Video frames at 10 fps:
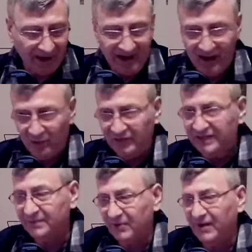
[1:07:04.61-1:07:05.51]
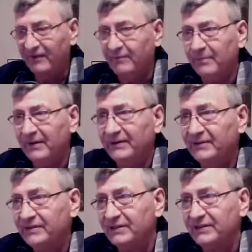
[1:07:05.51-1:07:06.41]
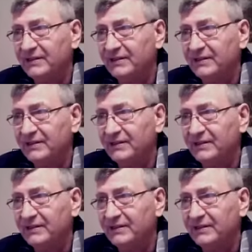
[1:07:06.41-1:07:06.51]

And now this prayer, brothers and